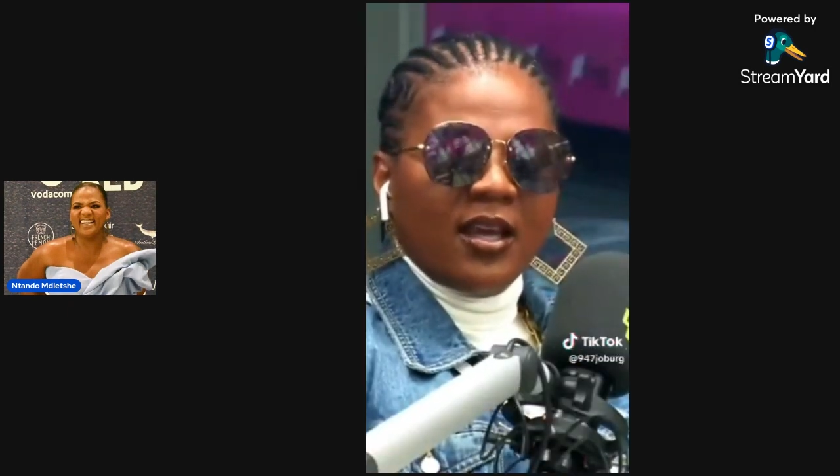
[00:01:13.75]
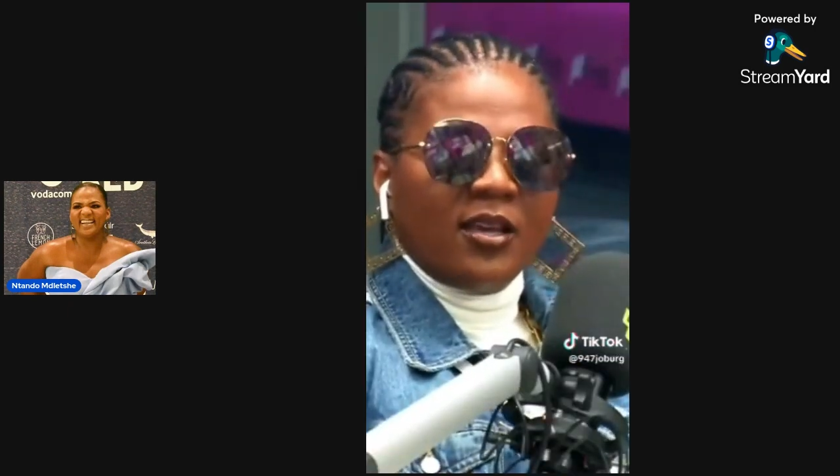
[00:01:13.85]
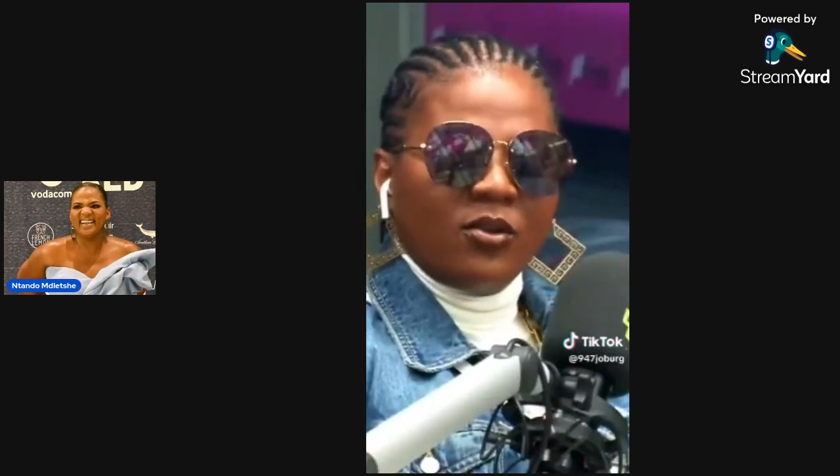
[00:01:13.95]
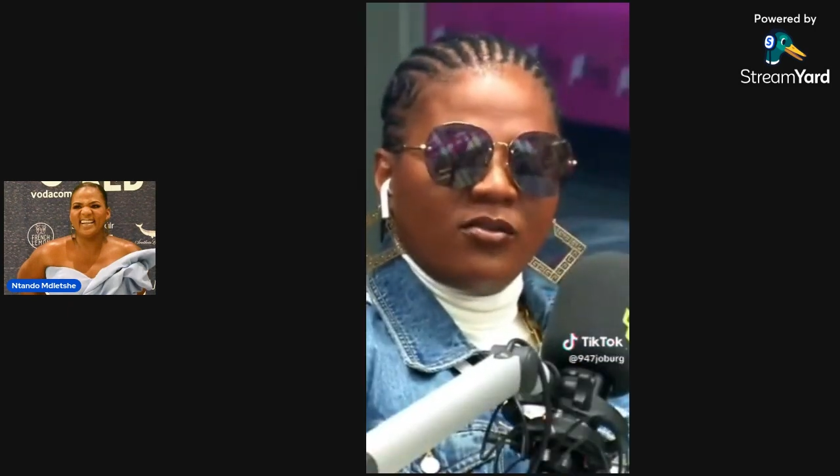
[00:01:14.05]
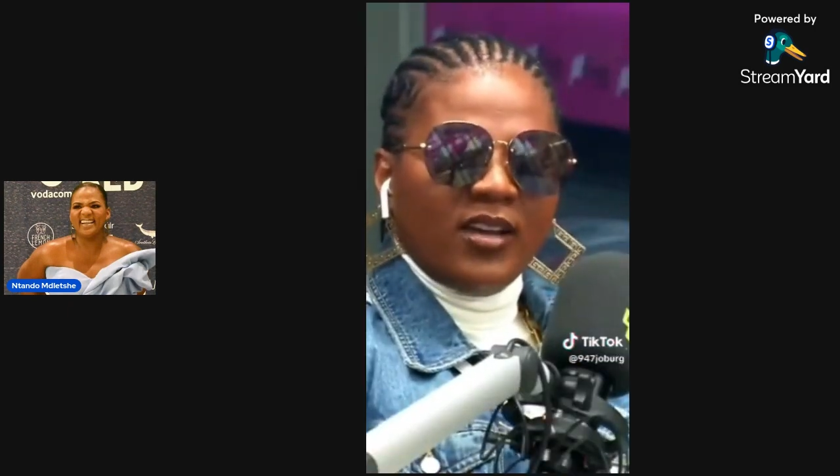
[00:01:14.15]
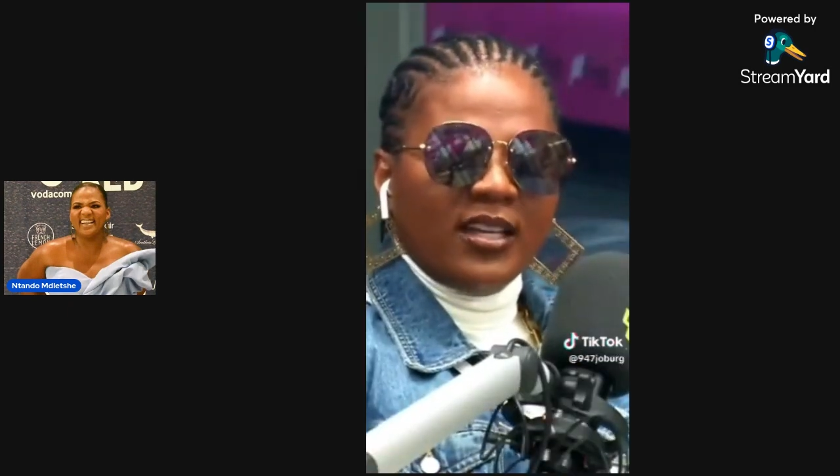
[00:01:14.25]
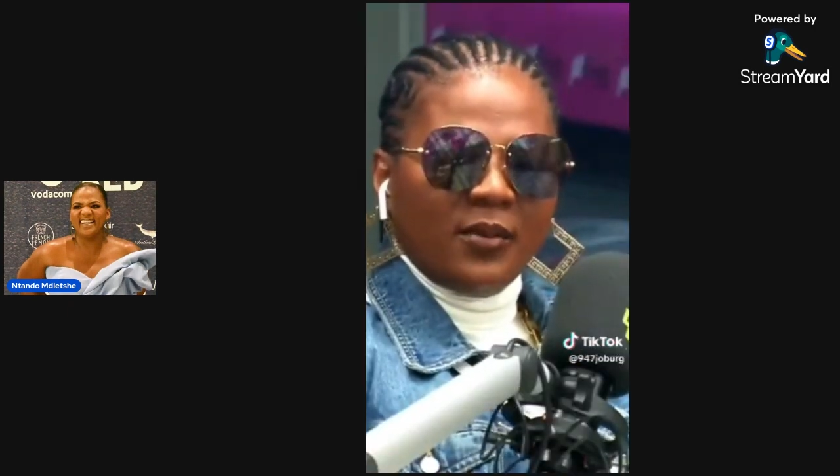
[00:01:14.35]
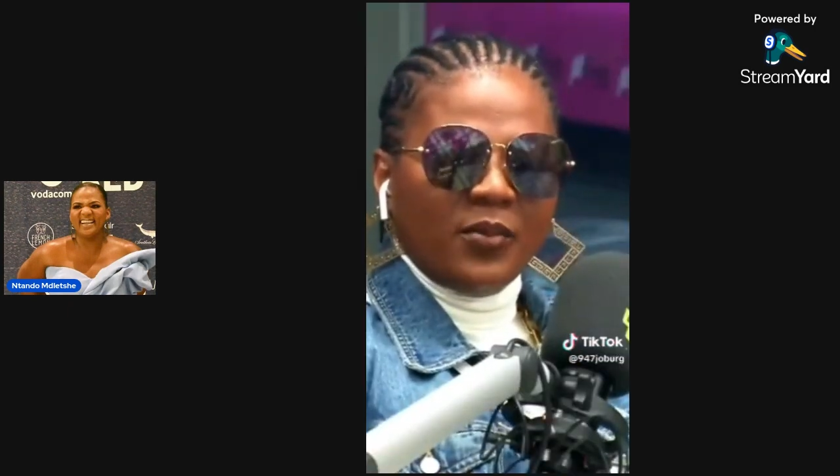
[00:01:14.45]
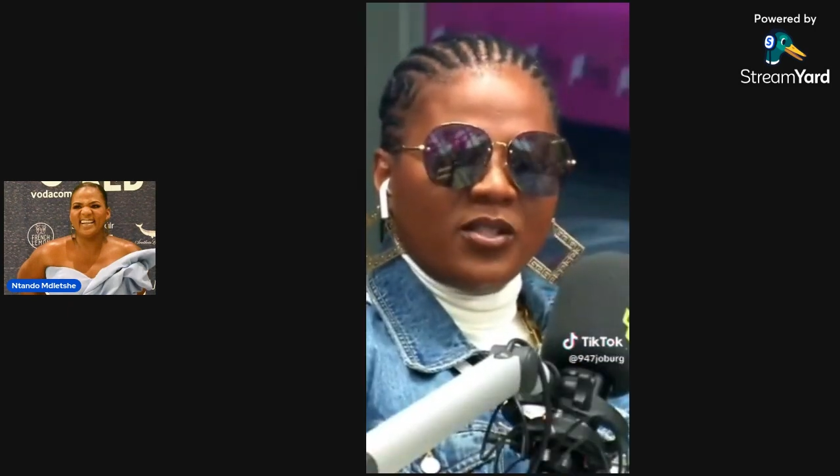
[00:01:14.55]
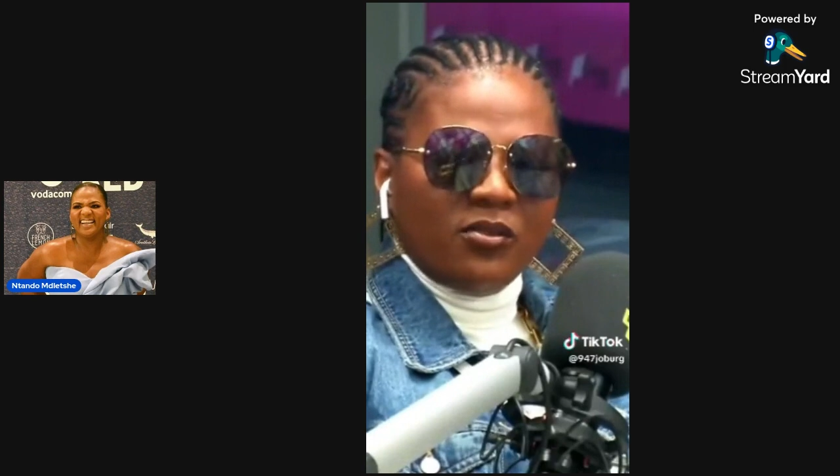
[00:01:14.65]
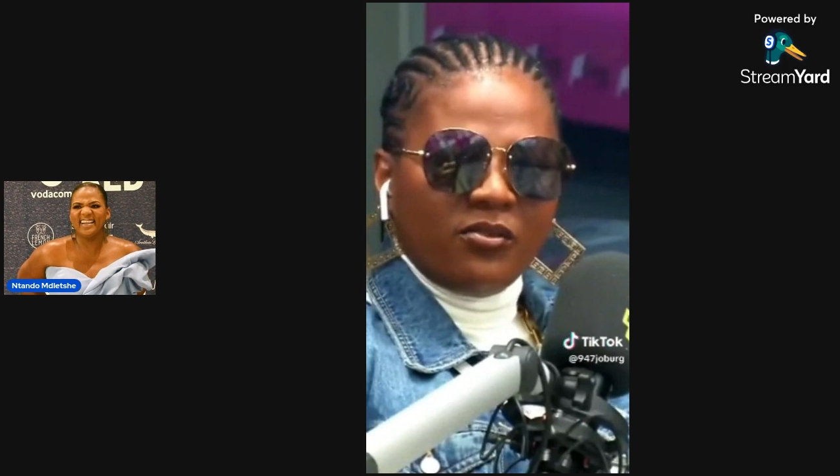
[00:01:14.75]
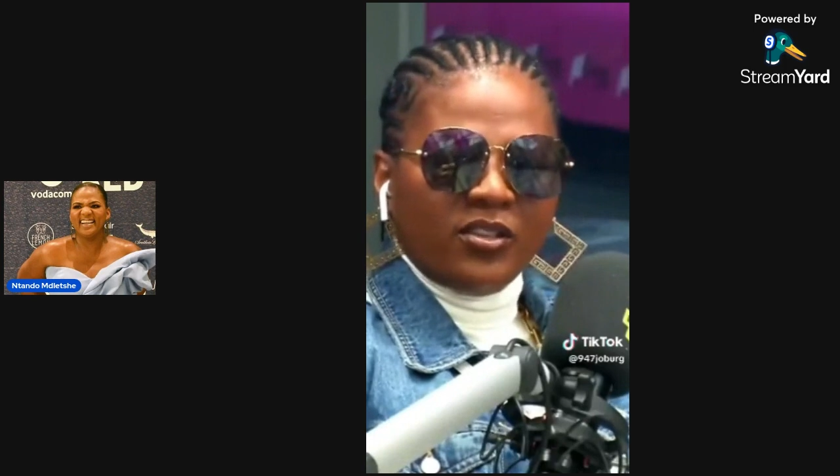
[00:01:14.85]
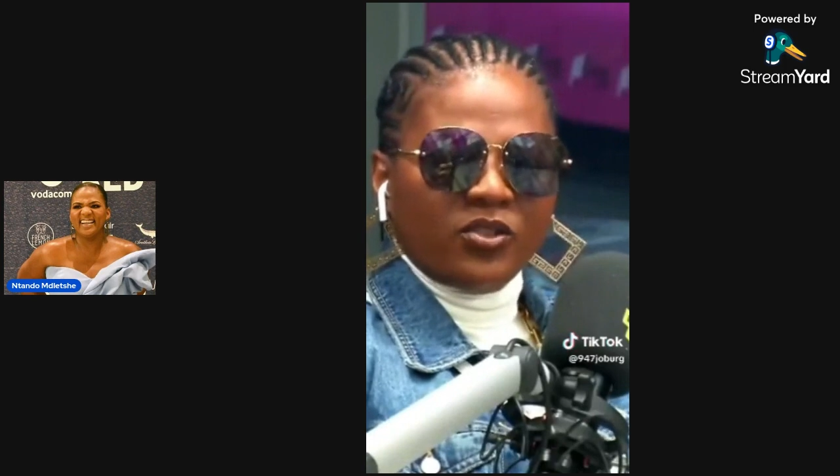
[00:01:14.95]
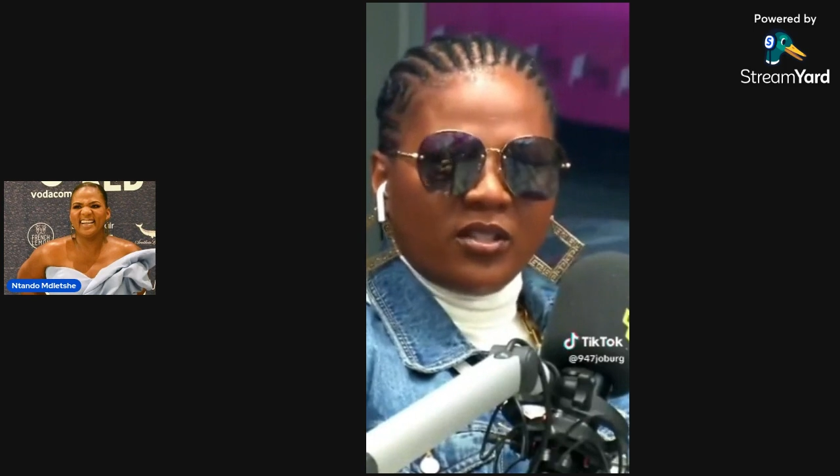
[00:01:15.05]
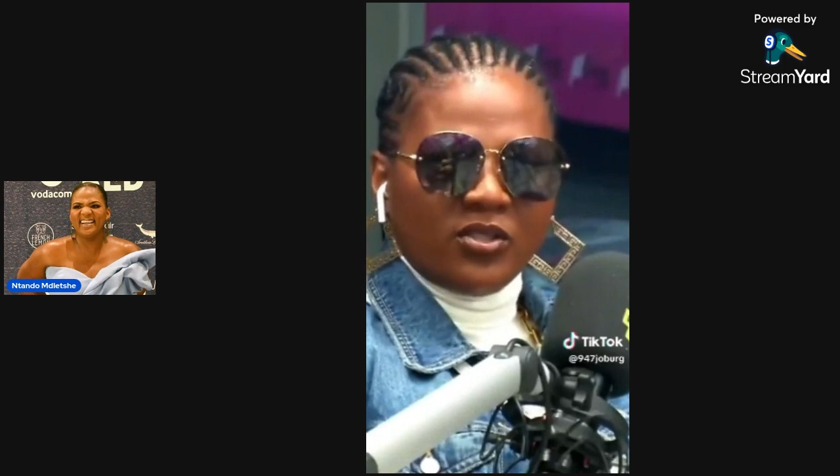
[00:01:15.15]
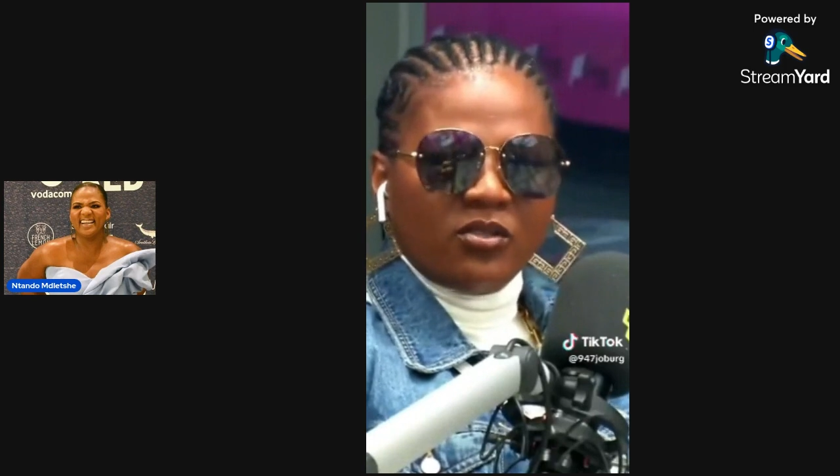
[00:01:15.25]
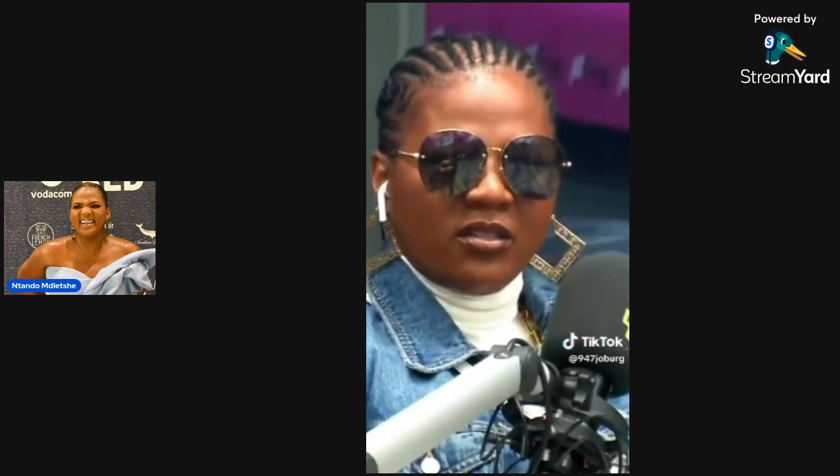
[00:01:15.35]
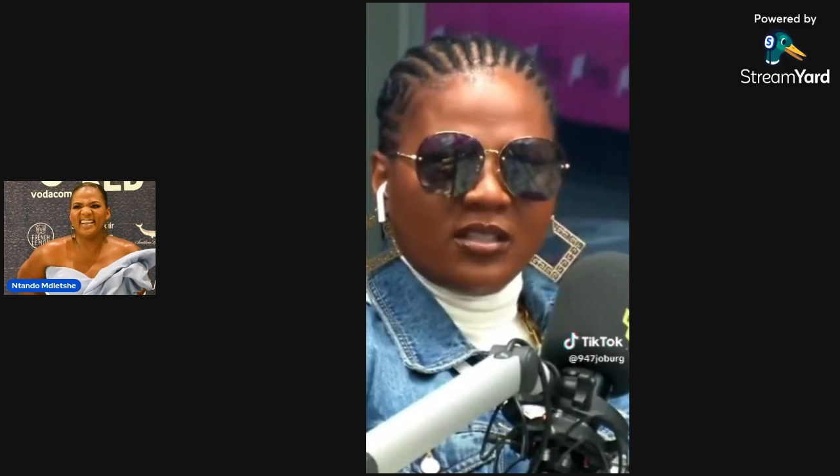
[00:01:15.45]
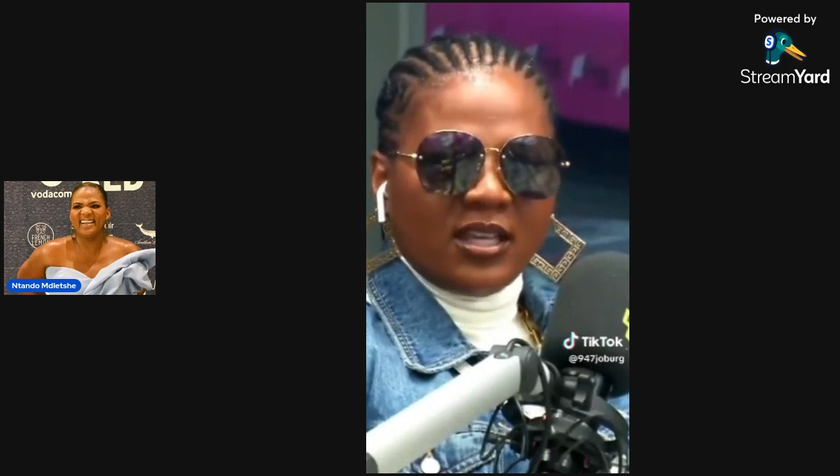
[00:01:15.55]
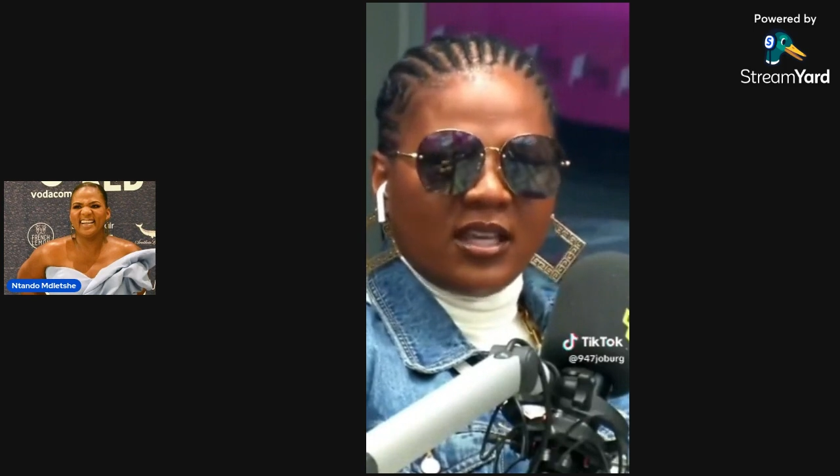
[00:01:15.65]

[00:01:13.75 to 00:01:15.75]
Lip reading: You'll find a bit of factual stories there.